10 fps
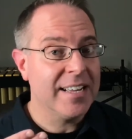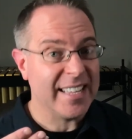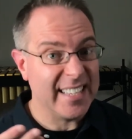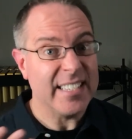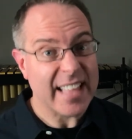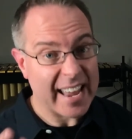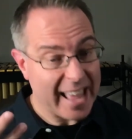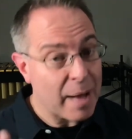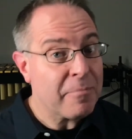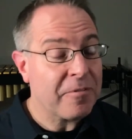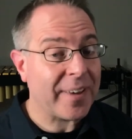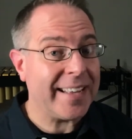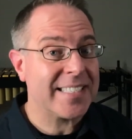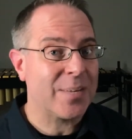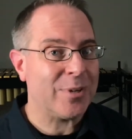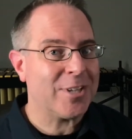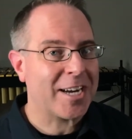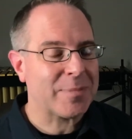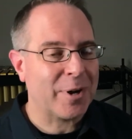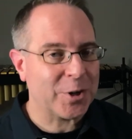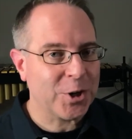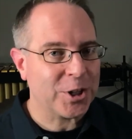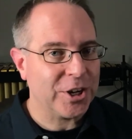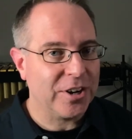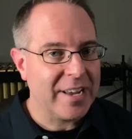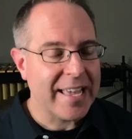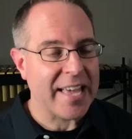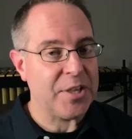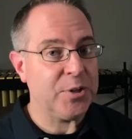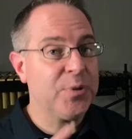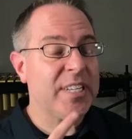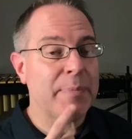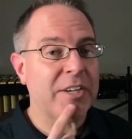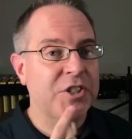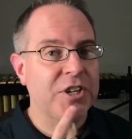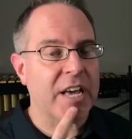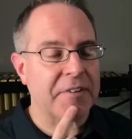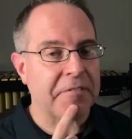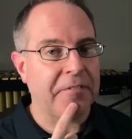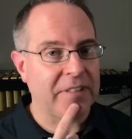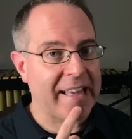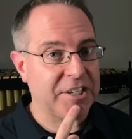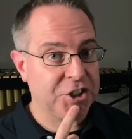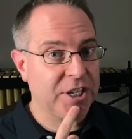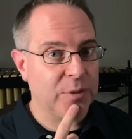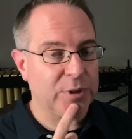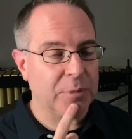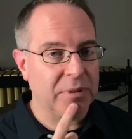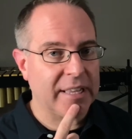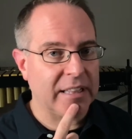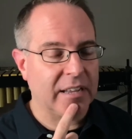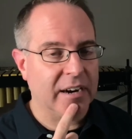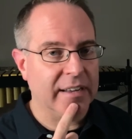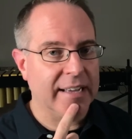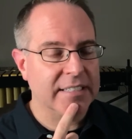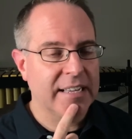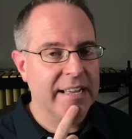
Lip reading: is that M face that we talked about earlier, and you do need to make sure you have a flat chin when you're playing clarinet.